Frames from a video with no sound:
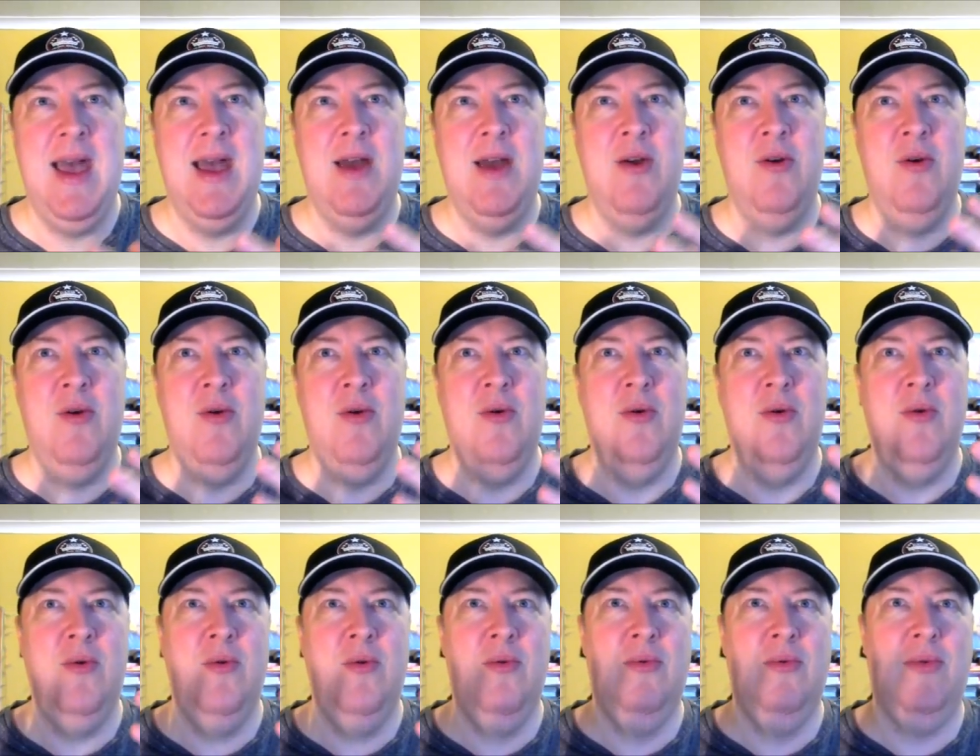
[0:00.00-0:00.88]

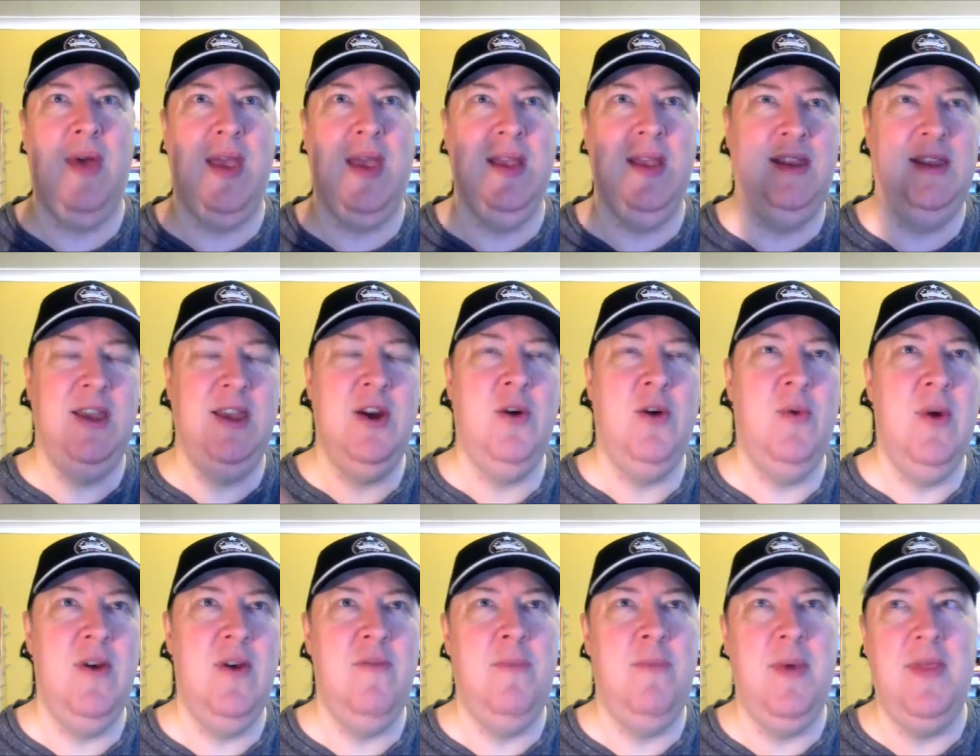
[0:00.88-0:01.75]
who they deal
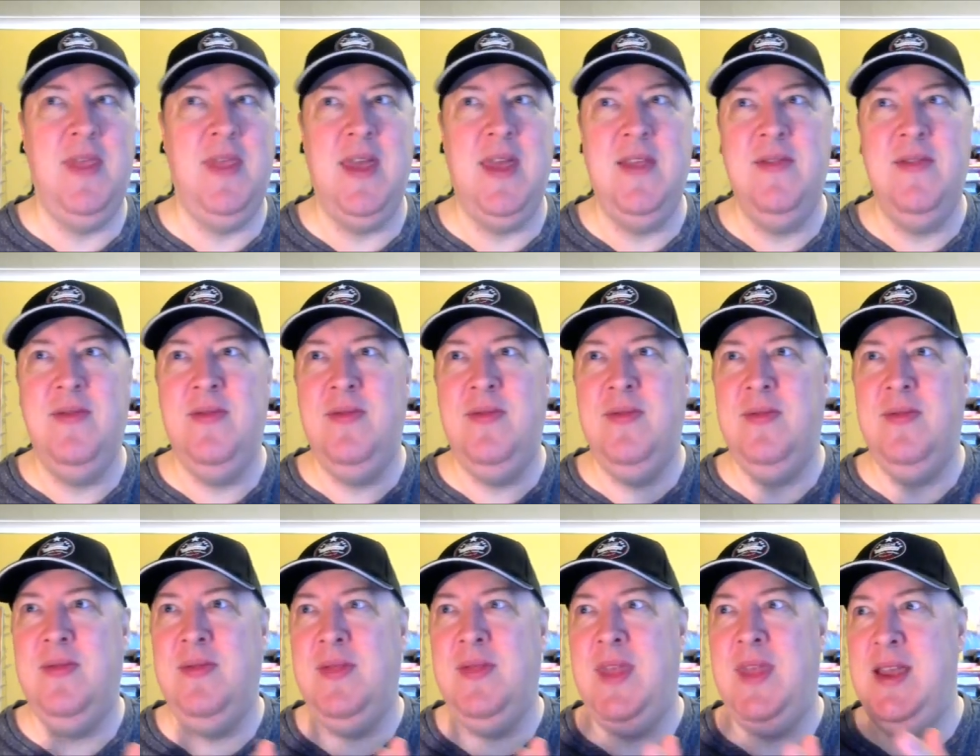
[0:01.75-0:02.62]
with. But
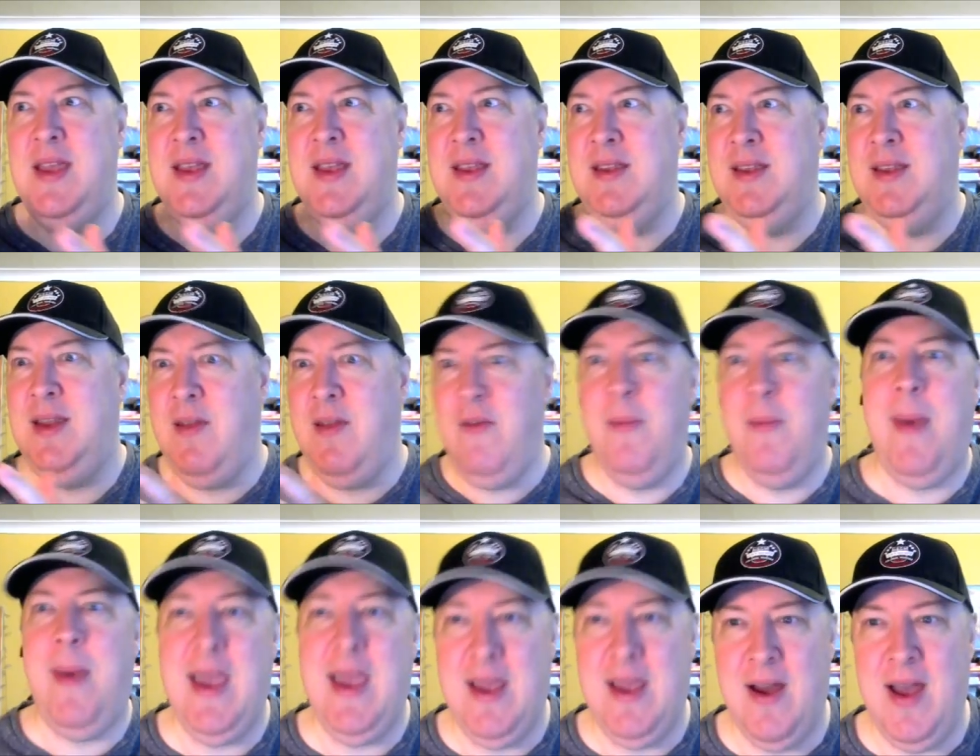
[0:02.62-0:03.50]
then there's another
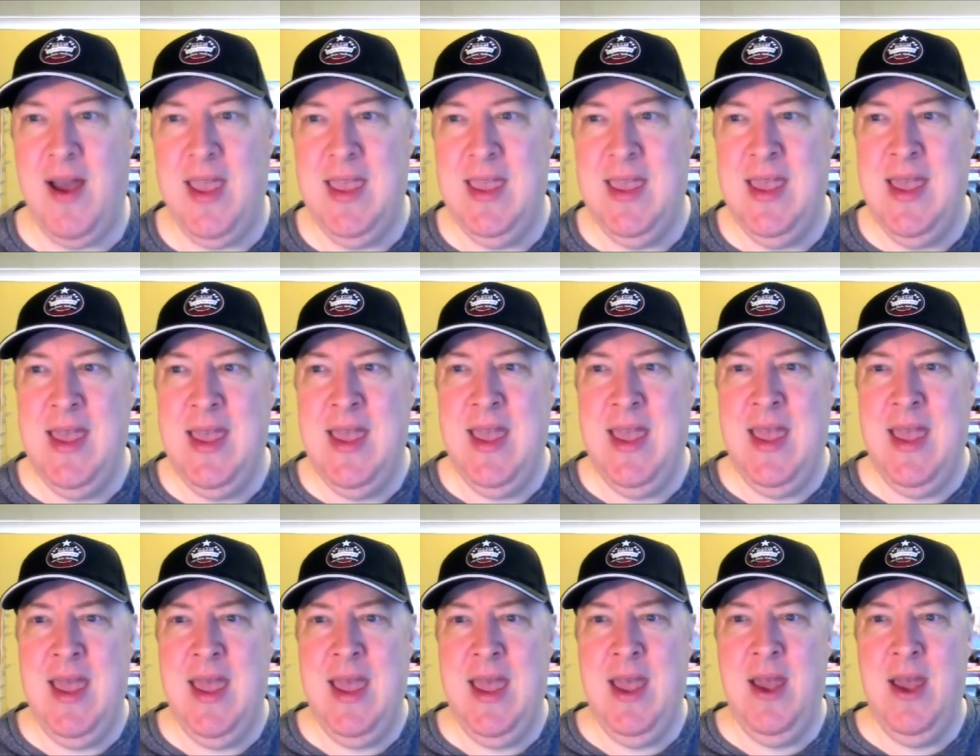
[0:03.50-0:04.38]
bad guy
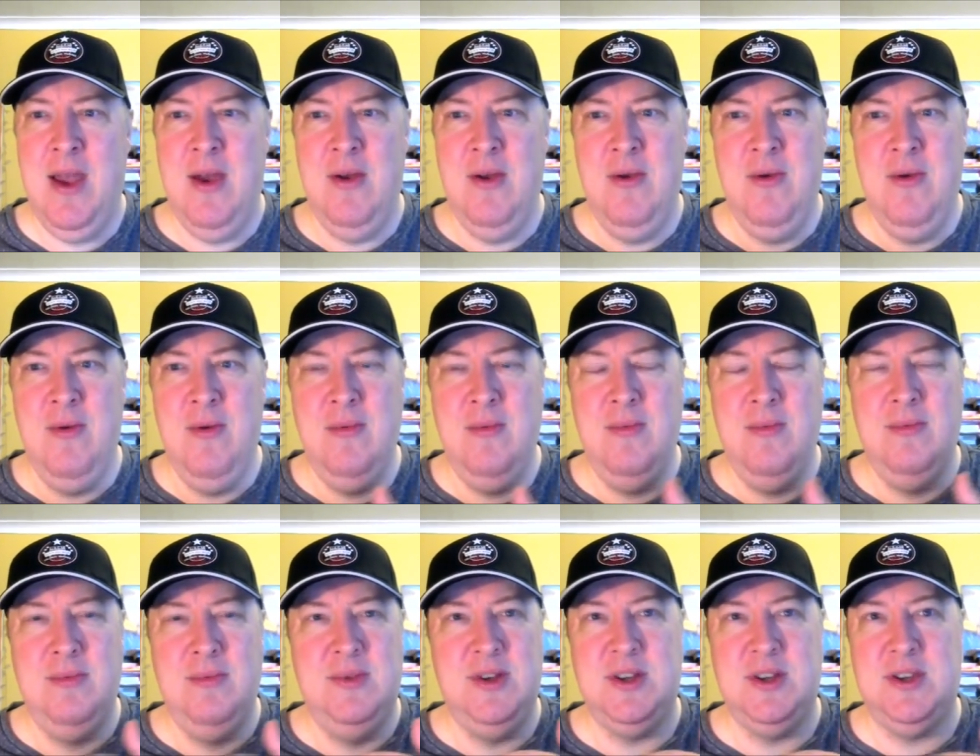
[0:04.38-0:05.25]
who
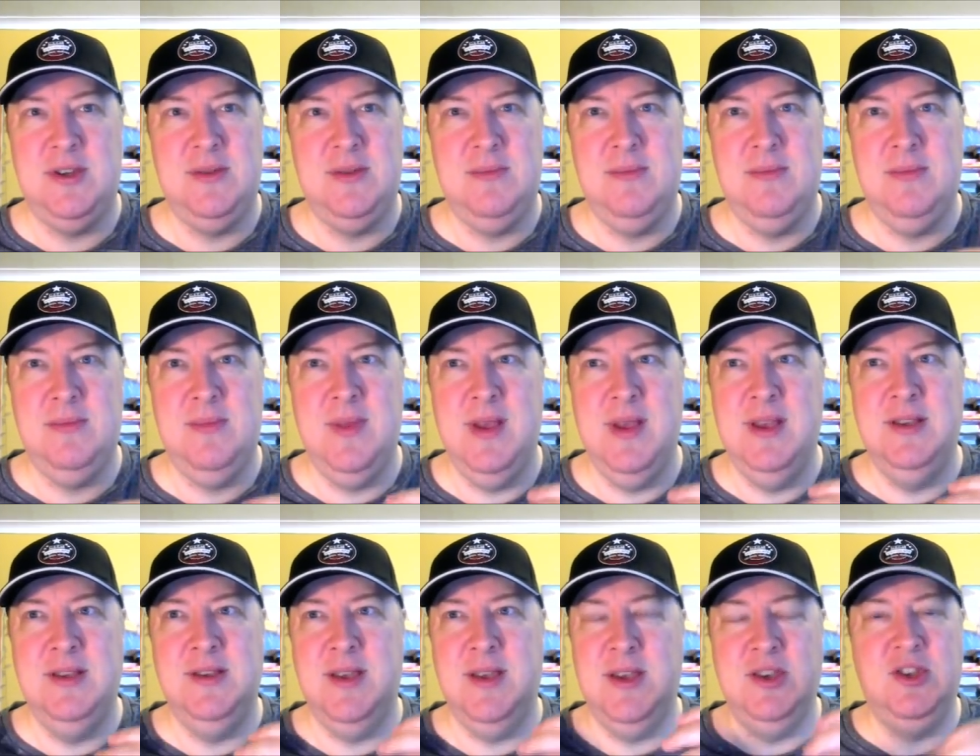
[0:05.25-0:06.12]
just
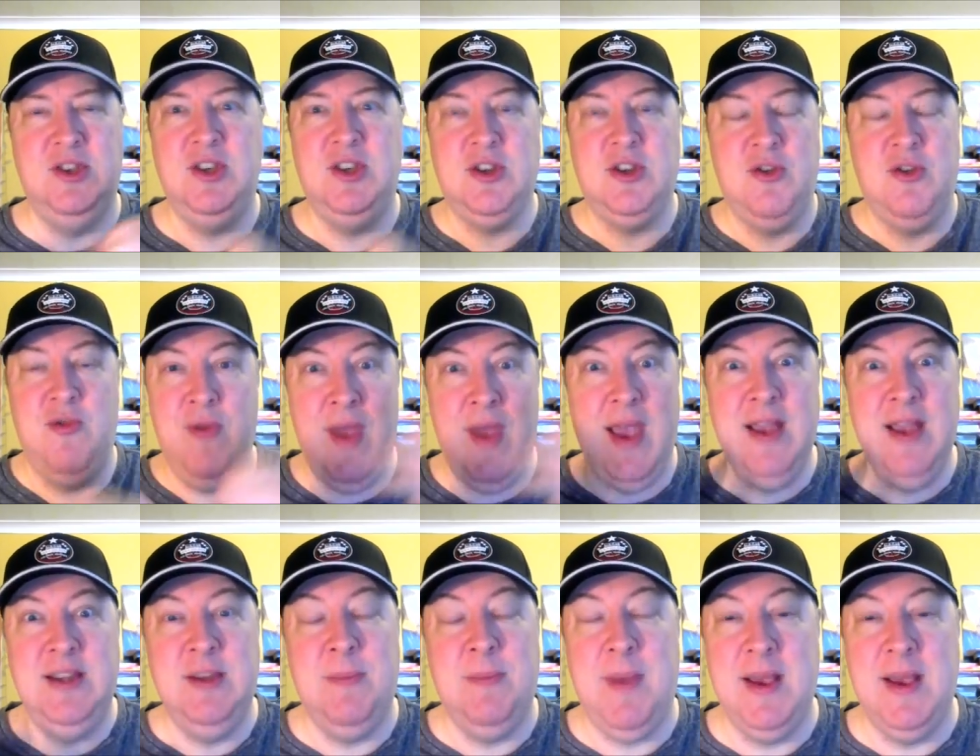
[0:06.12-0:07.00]
is just
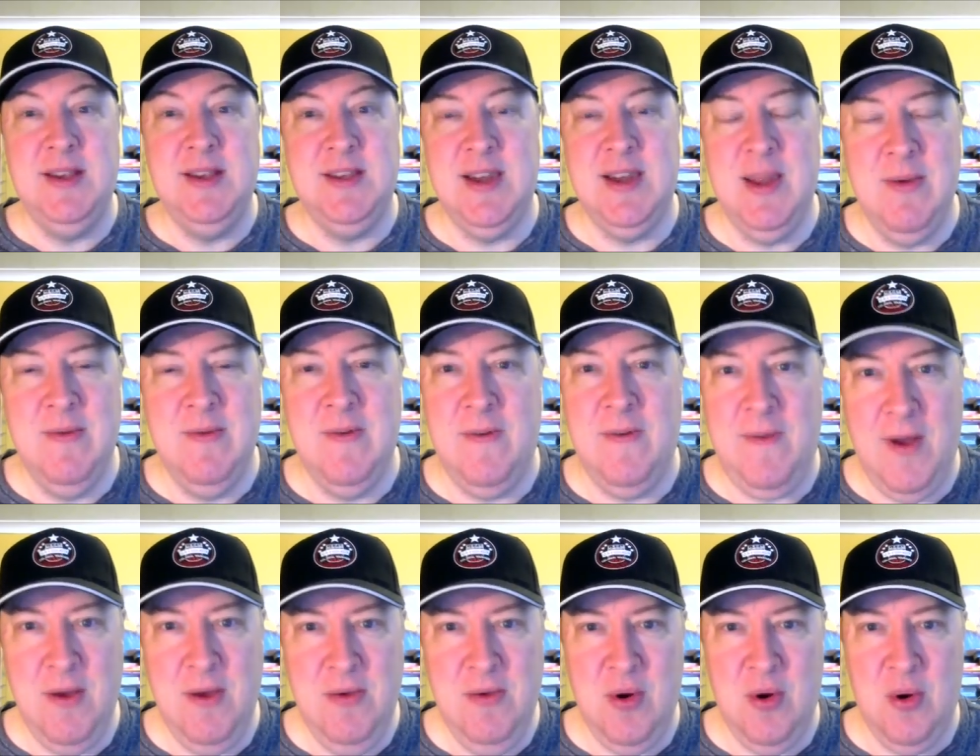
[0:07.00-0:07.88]
created basically with a
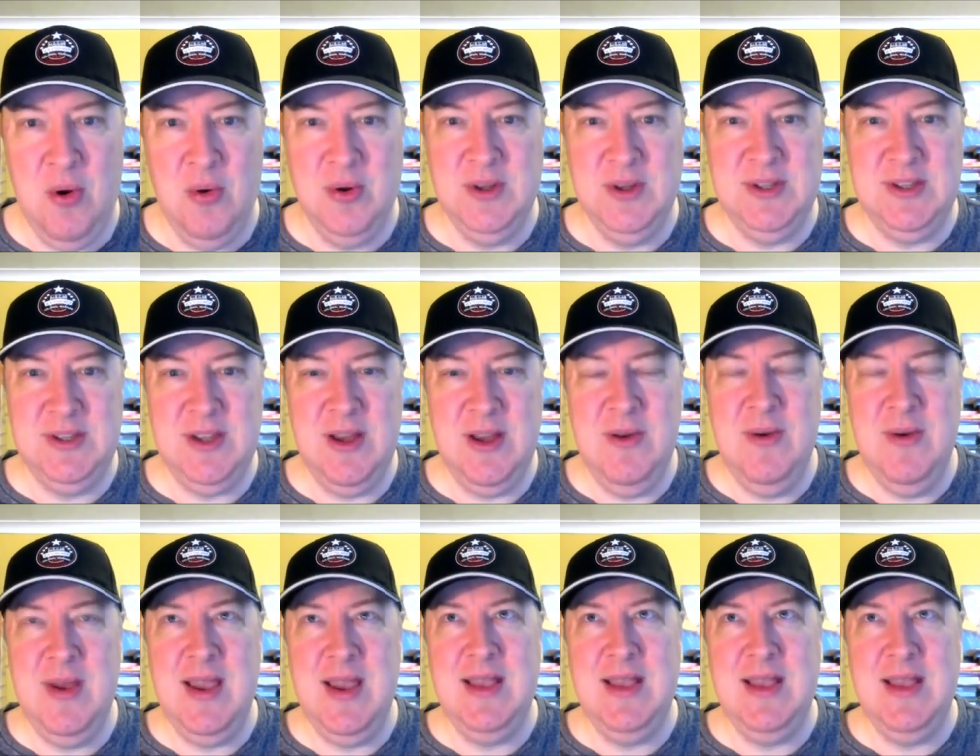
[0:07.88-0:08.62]
phone call. So